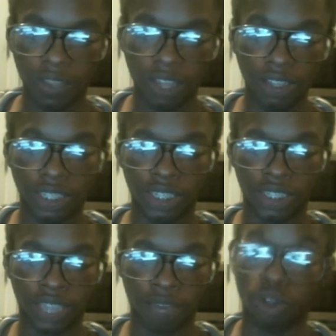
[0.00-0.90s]

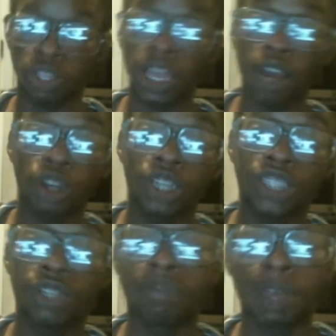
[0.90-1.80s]
these like more lighthearted
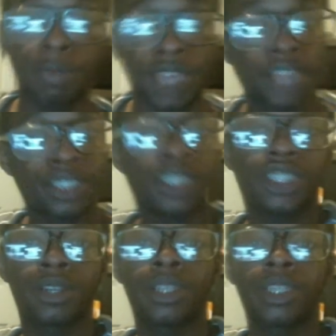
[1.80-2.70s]
series, maybe ecchi
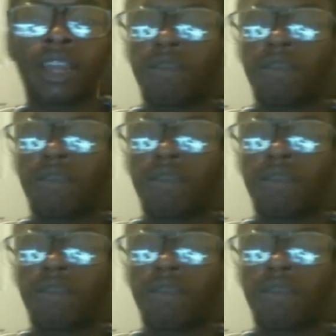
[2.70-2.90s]
series that have